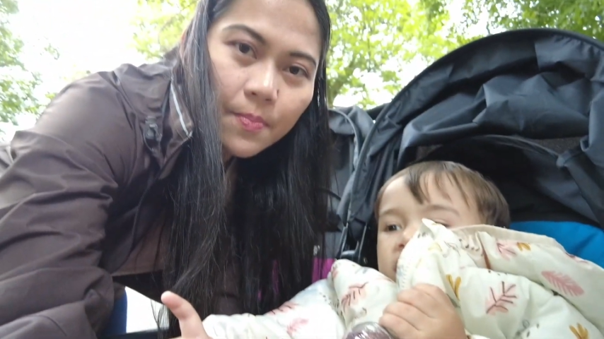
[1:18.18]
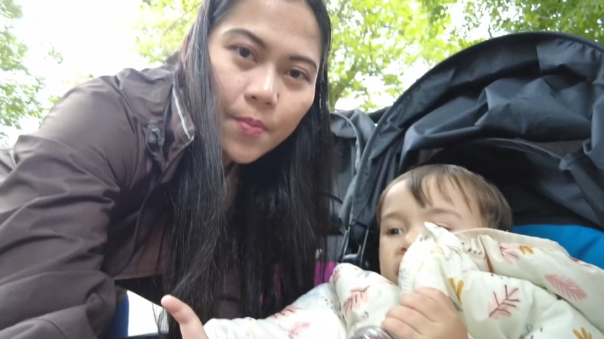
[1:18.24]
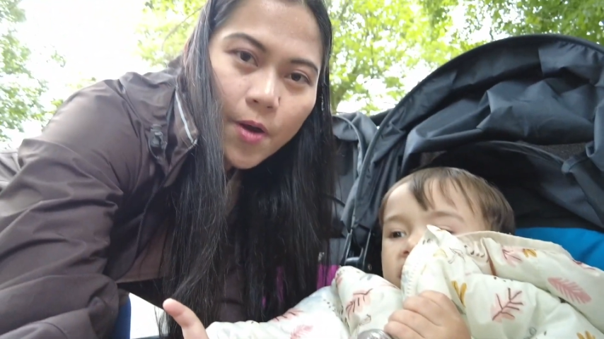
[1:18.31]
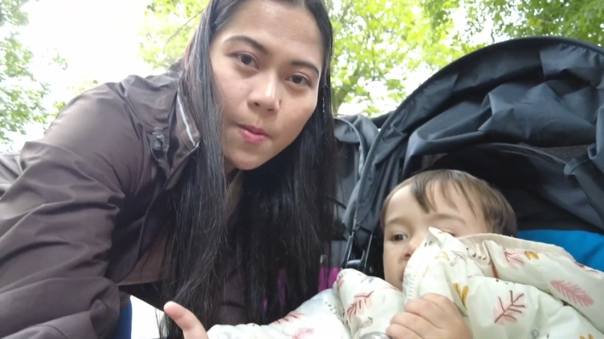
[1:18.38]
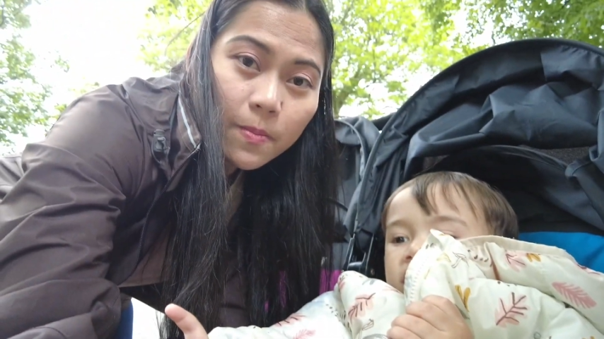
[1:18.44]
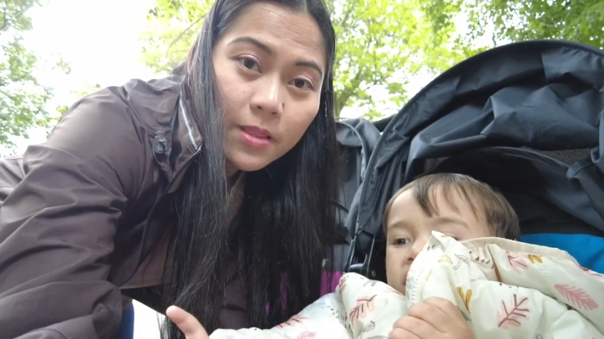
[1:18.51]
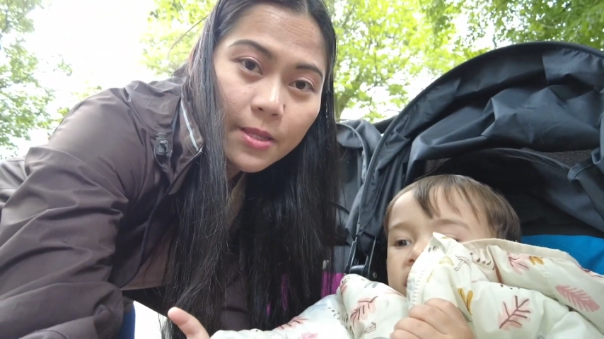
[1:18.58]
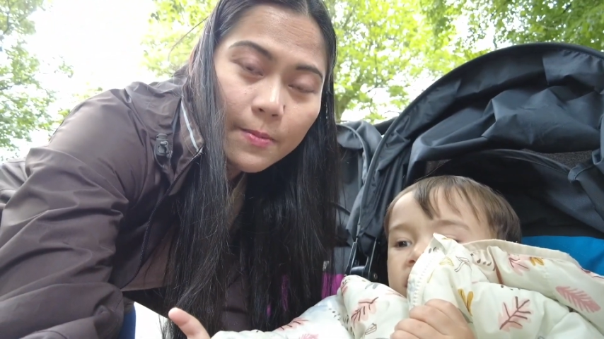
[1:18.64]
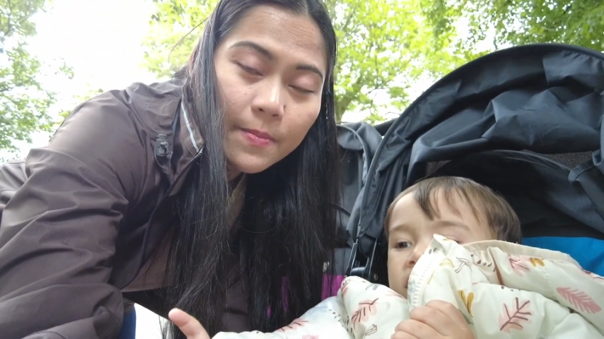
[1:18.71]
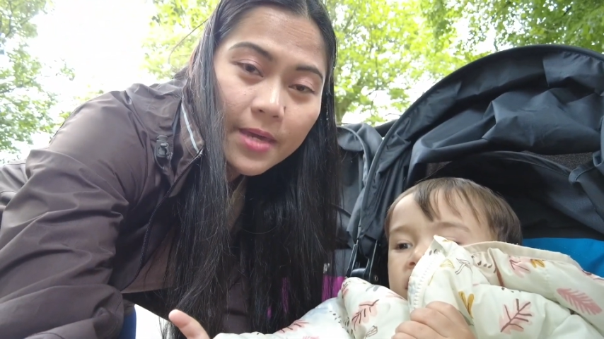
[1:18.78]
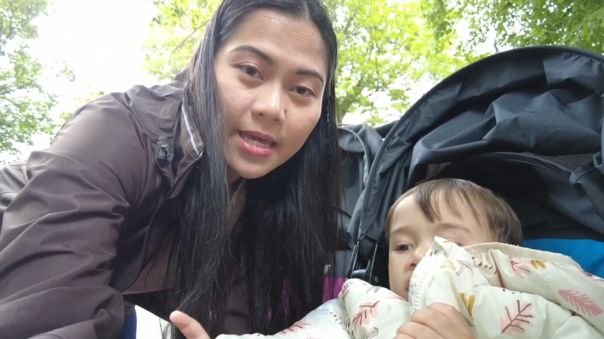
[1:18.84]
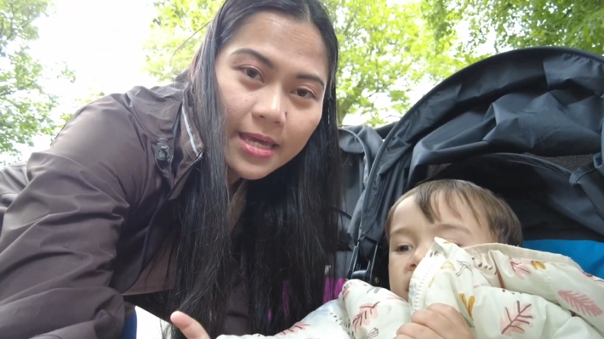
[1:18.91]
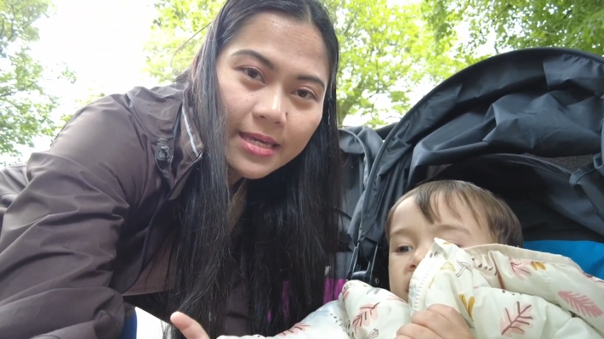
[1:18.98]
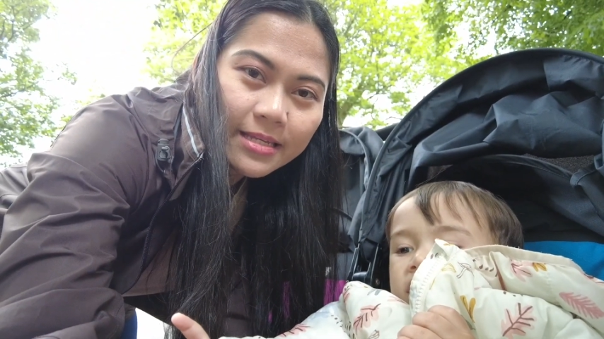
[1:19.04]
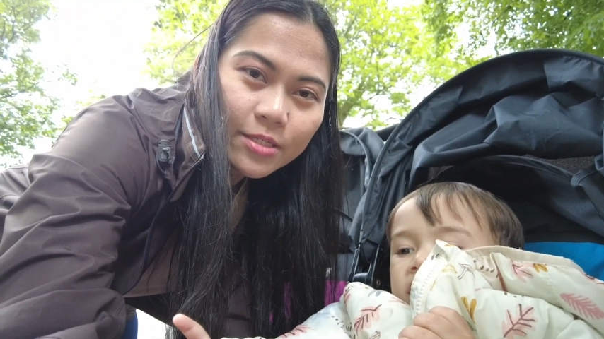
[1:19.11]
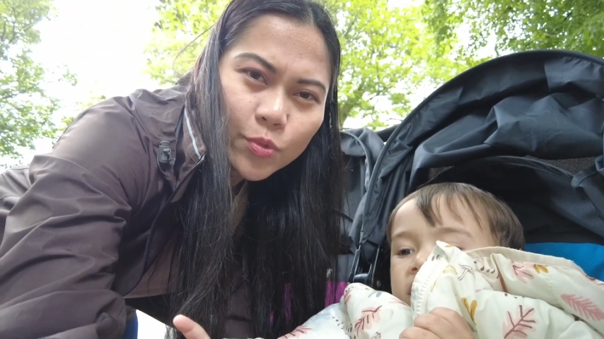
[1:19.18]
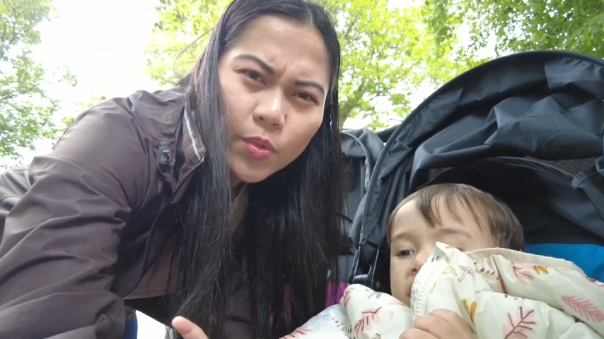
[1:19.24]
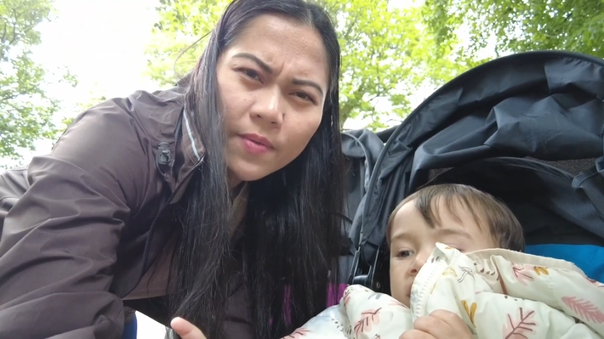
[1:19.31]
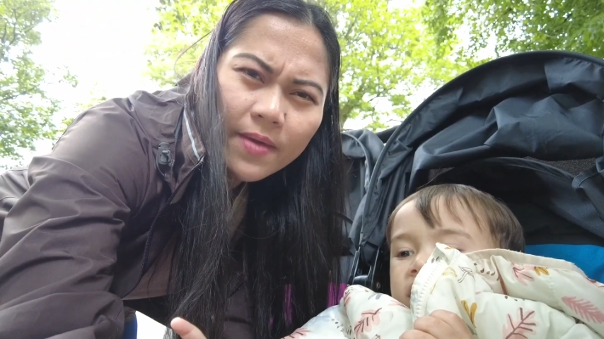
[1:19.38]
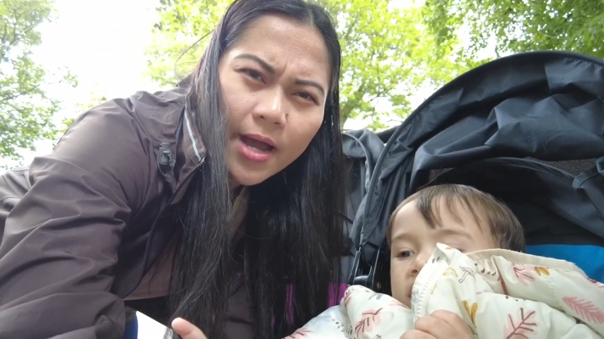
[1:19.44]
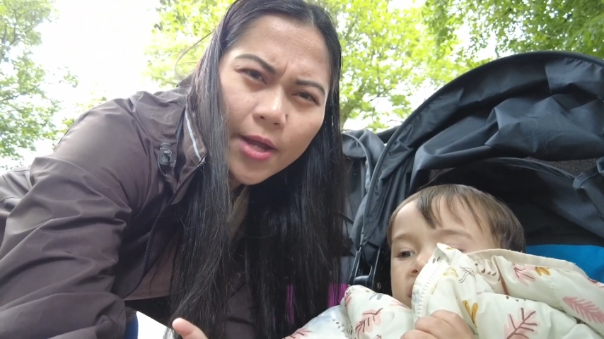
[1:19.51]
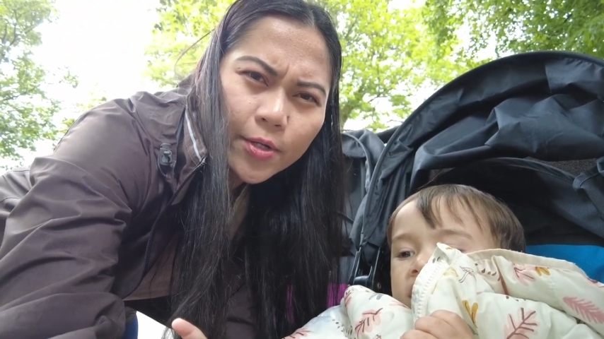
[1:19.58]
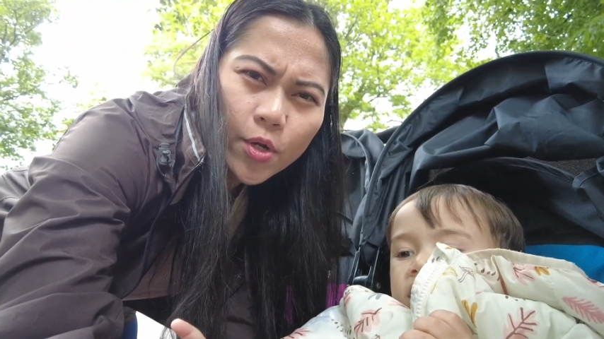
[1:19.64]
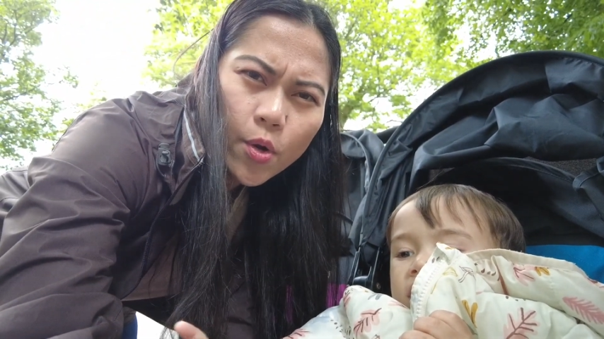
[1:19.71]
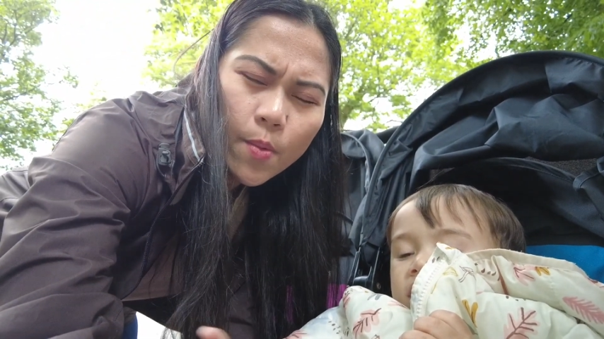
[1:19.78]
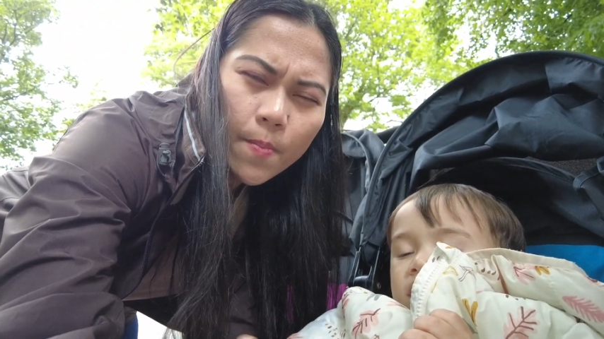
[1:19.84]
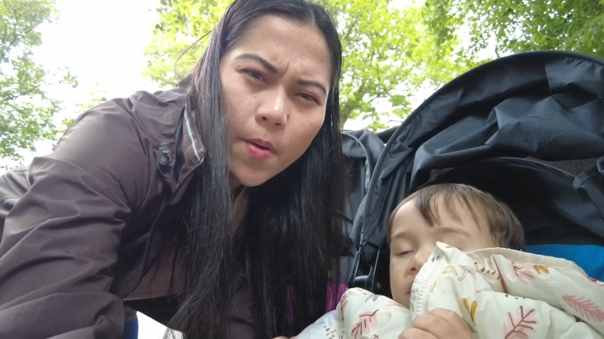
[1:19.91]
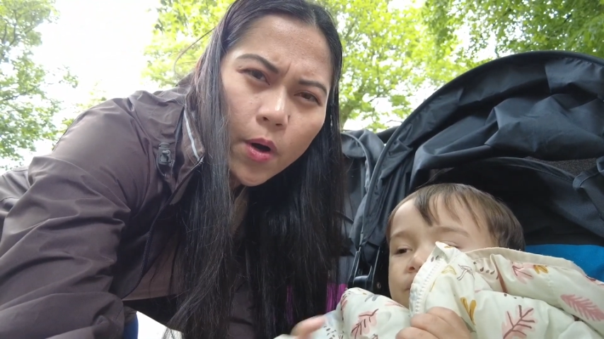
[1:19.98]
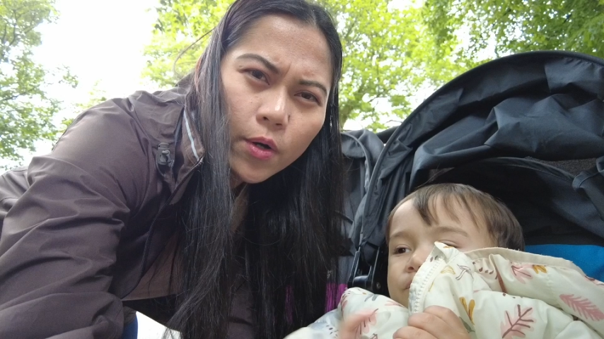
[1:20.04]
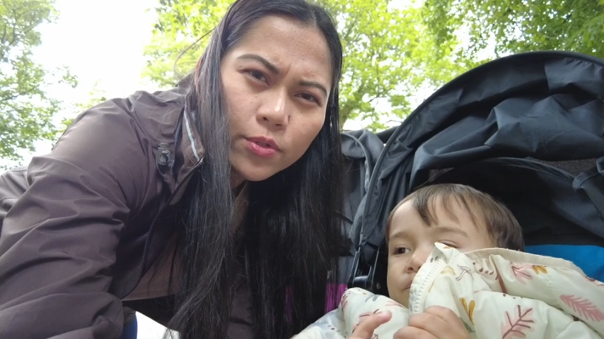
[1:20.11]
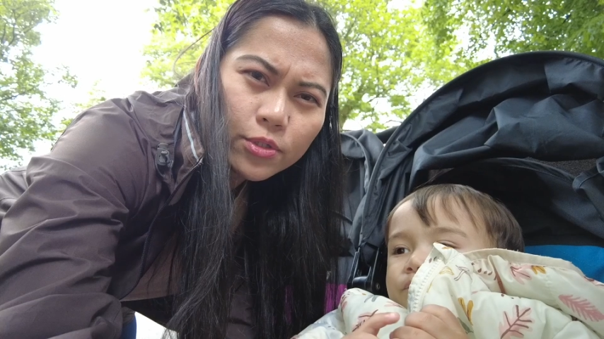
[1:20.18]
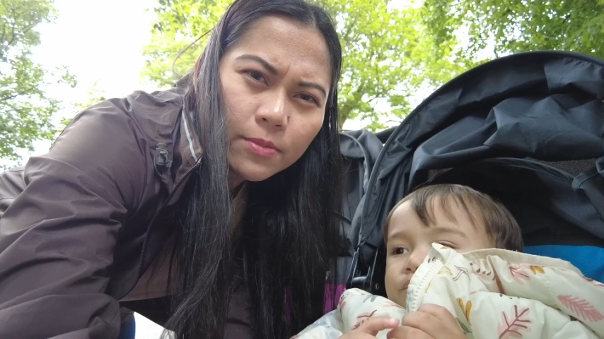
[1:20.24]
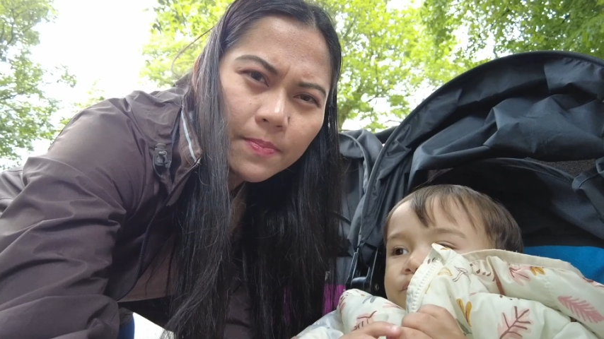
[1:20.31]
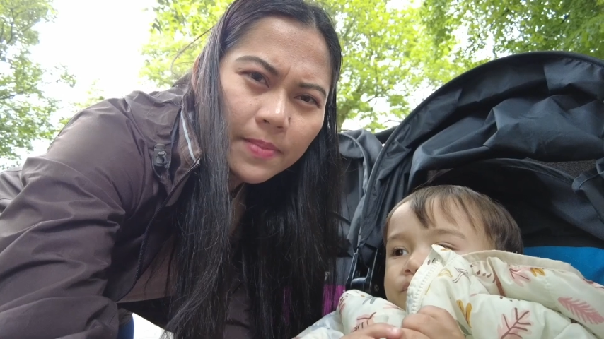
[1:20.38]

problem is we've got no ball to